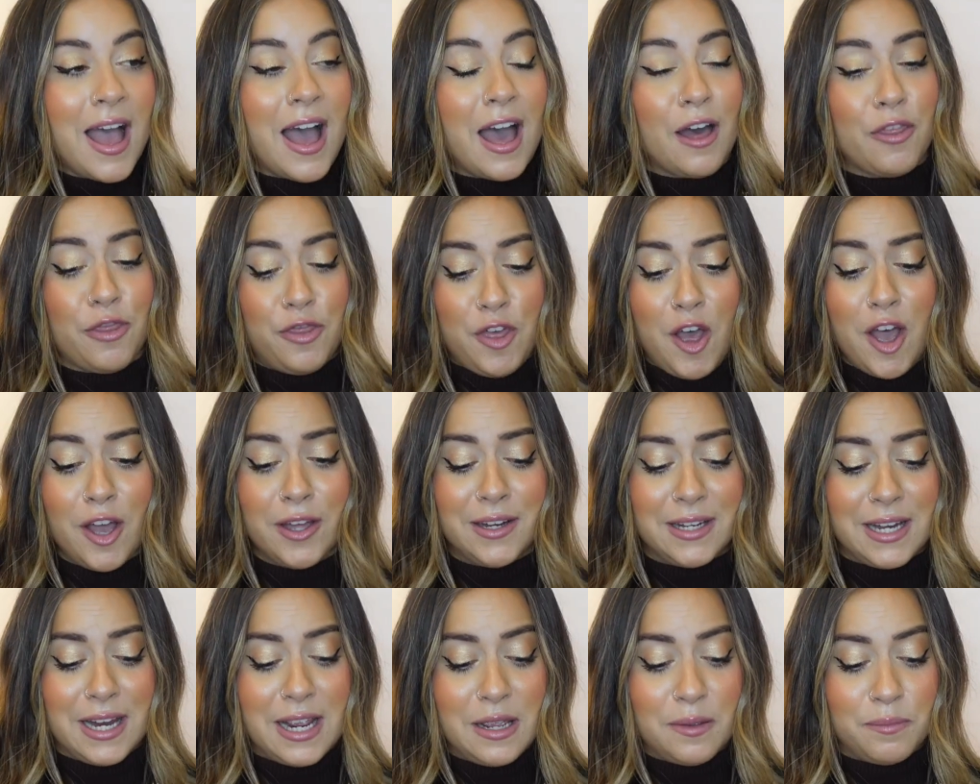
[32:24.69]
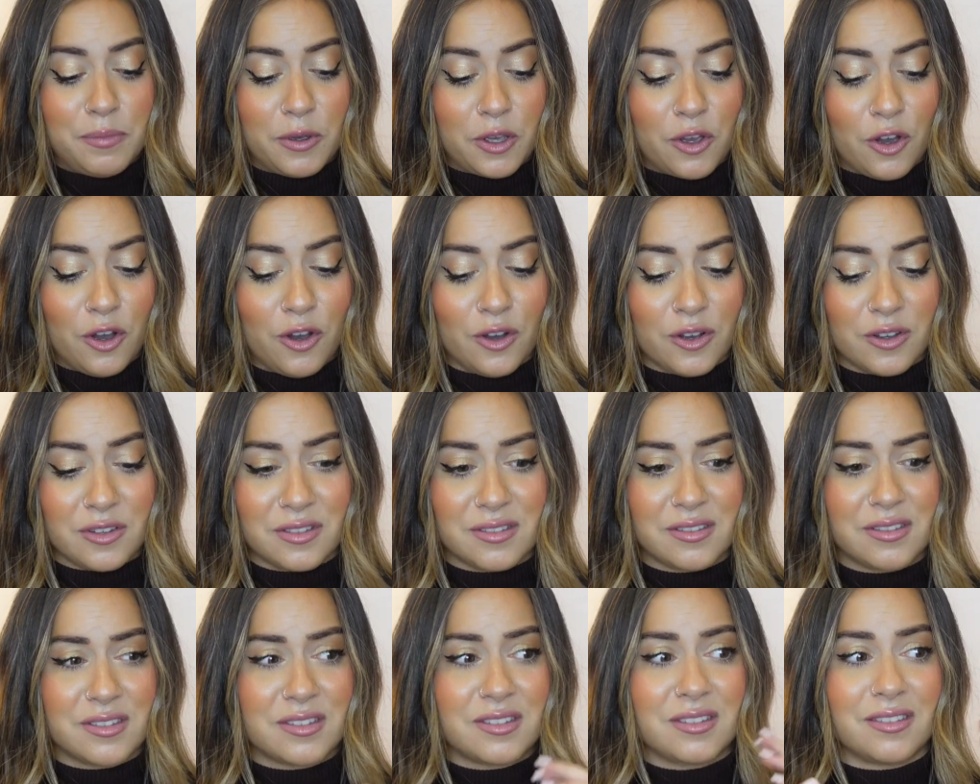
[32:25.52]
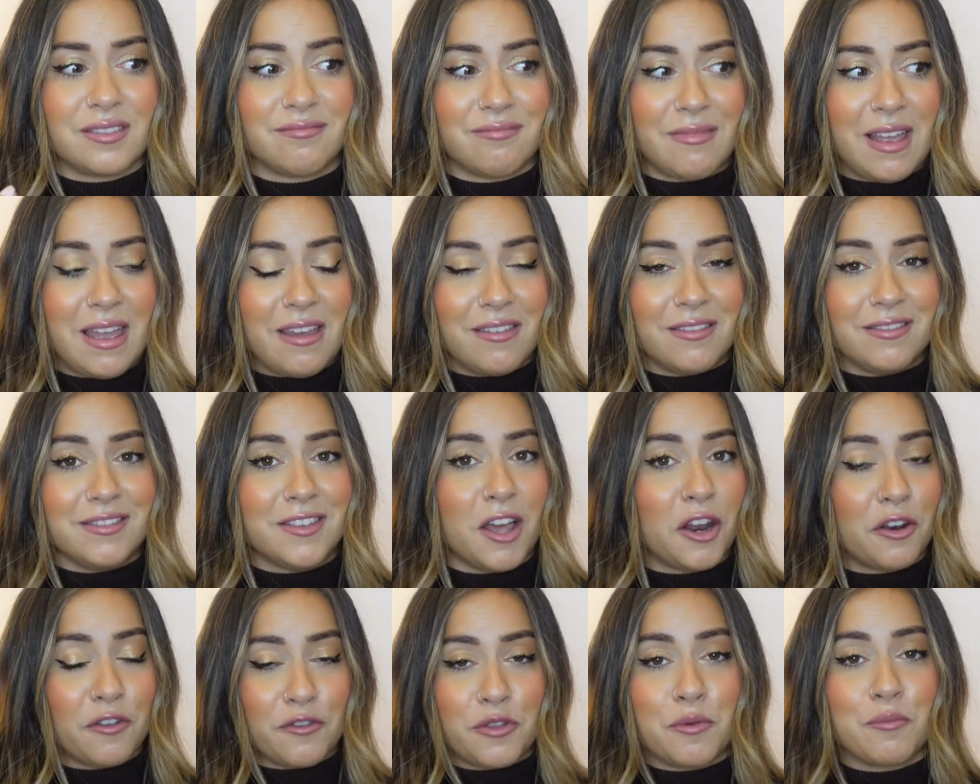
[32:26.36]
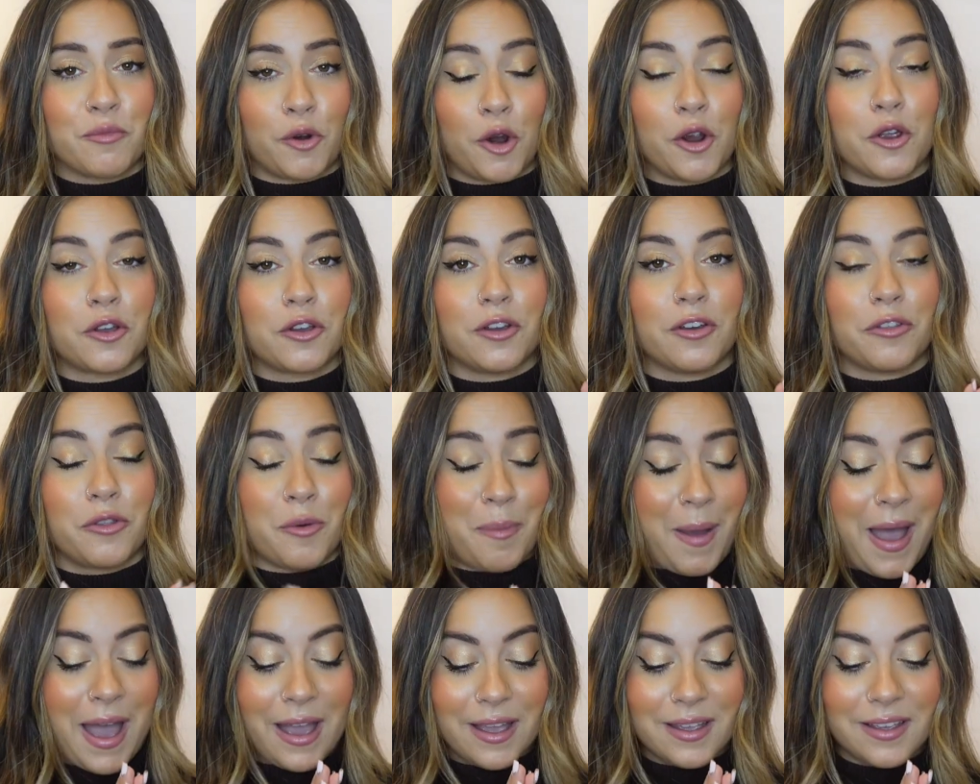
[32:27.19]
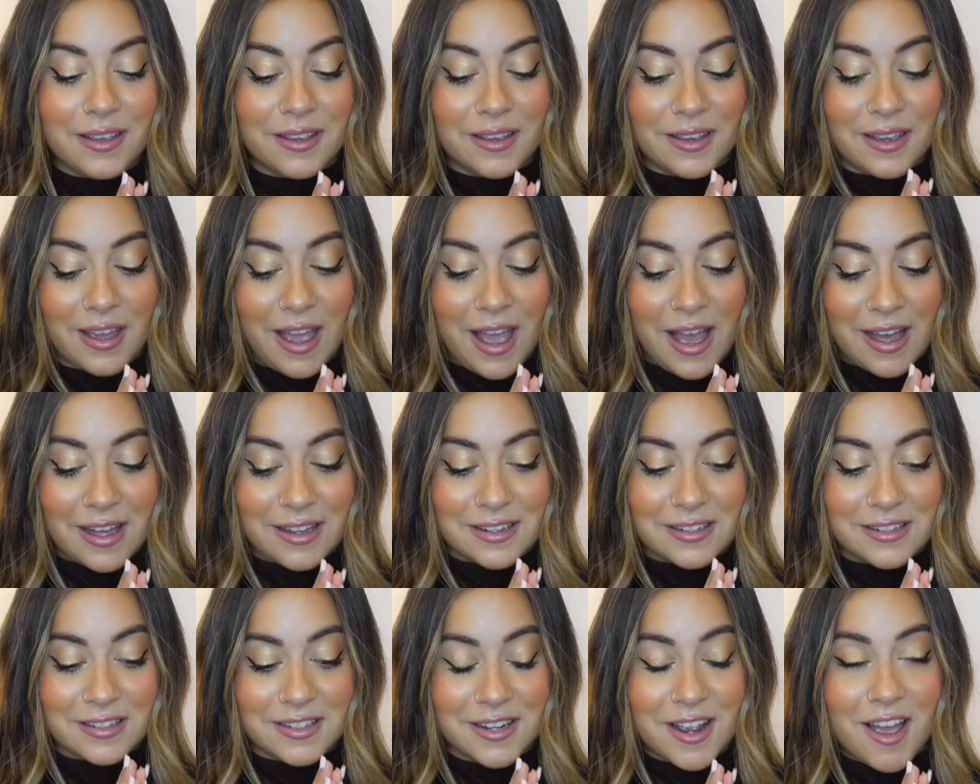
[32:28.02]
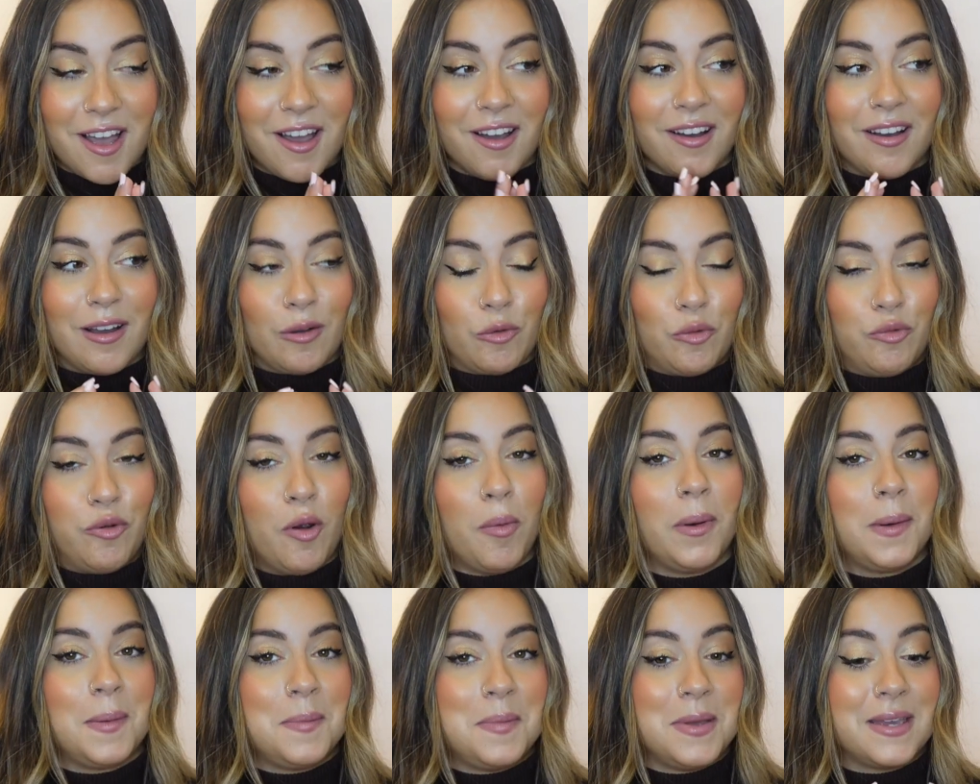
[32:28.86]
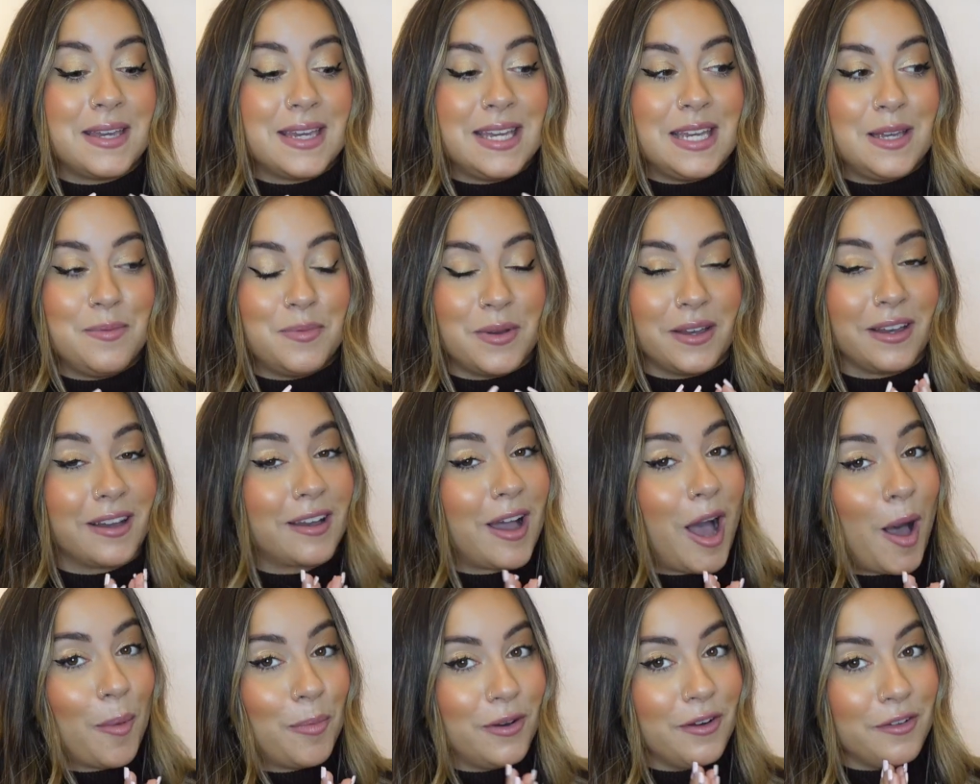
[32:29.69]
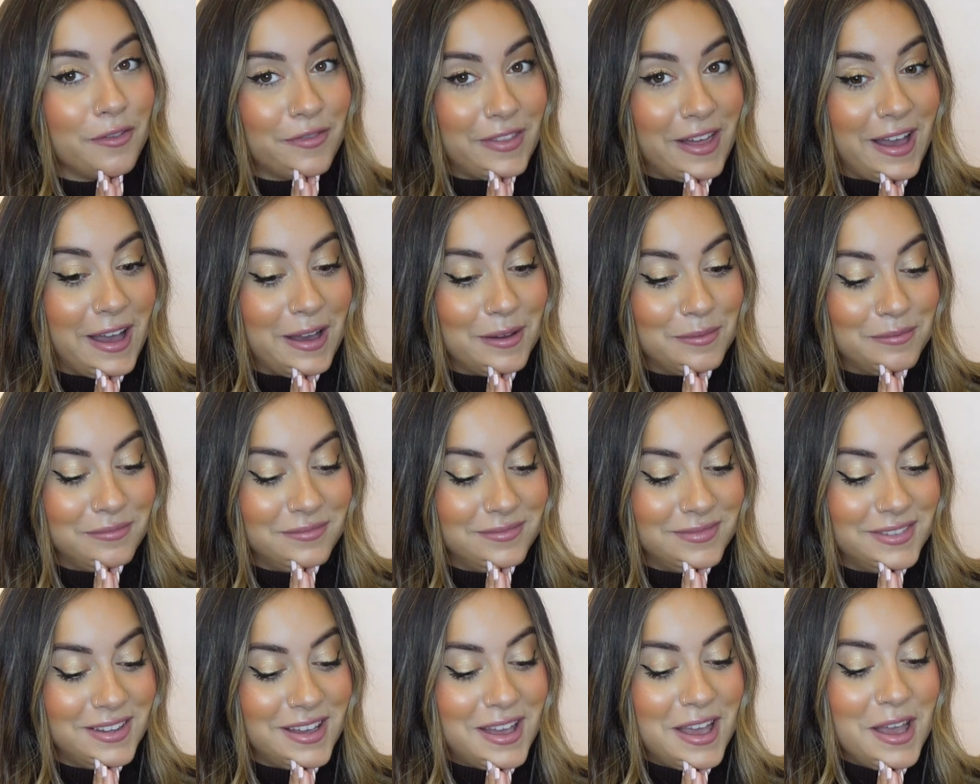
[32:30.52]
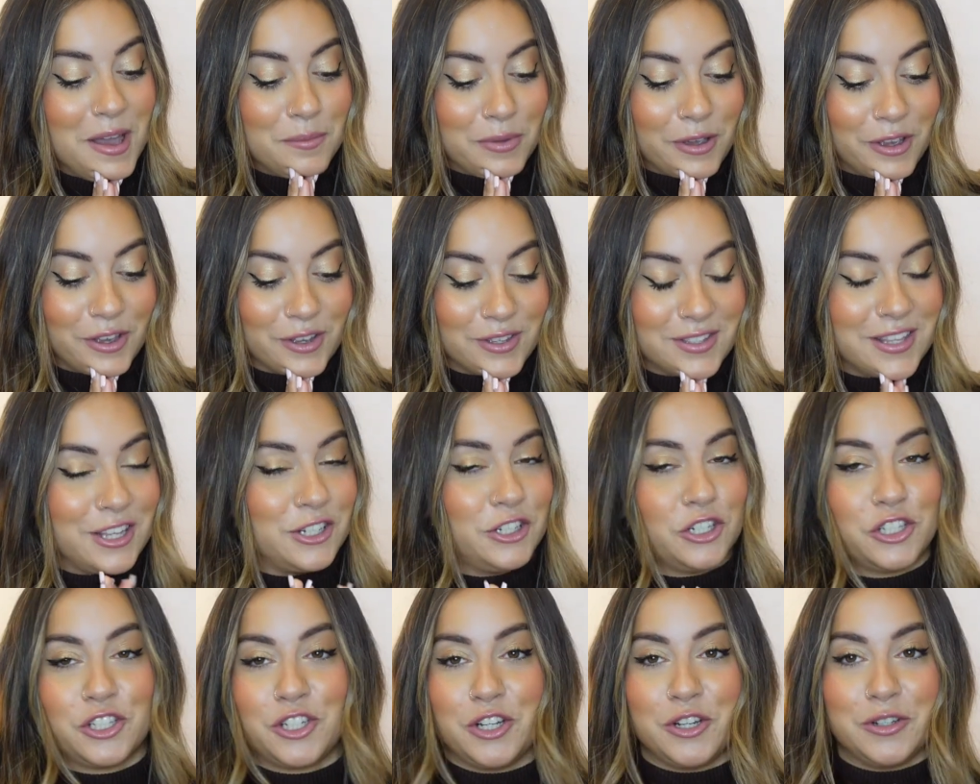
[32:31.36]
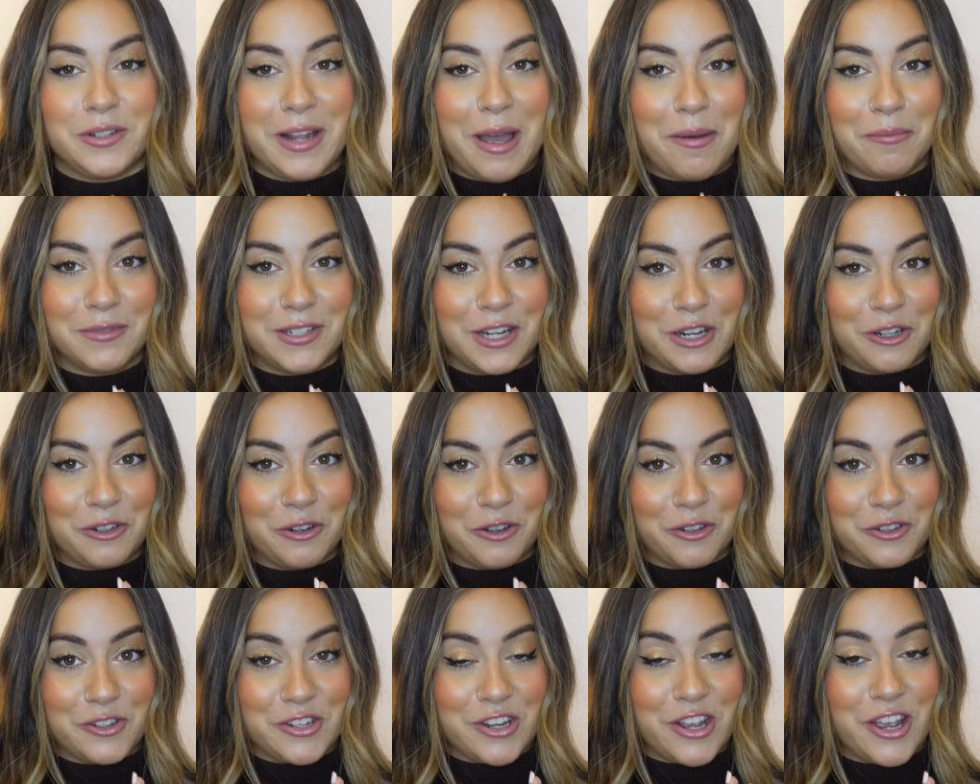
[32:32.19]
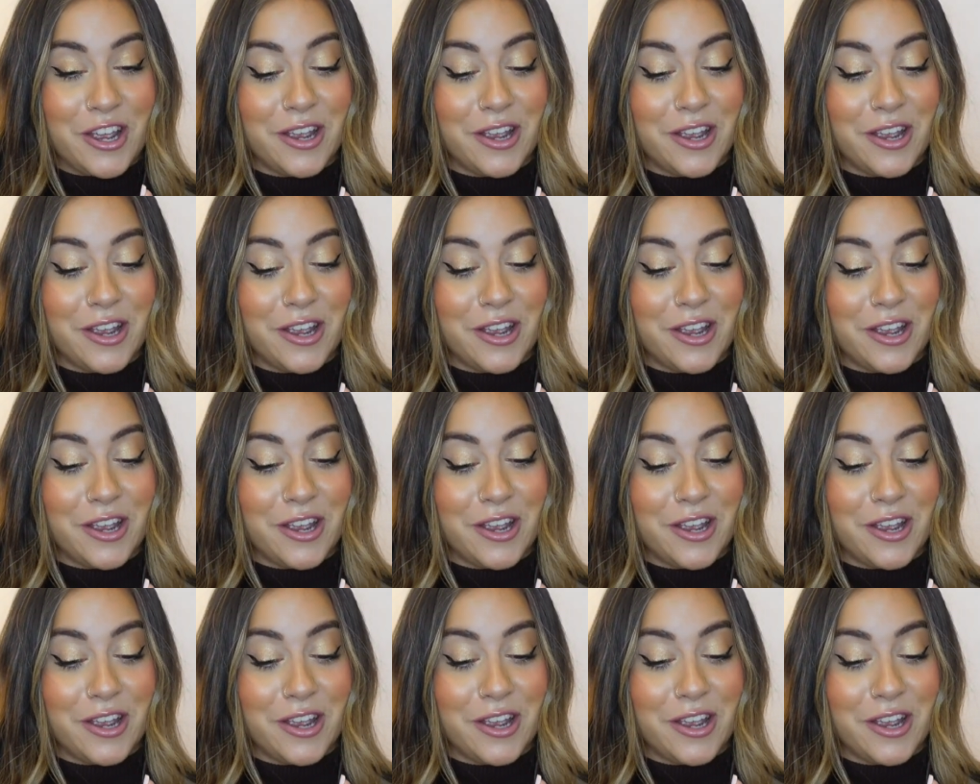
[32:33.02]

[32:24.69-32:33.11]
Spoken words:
And thirdly, because none of them broke the bank, and I will probably be keeping a couple of them because they're just too tempting not to.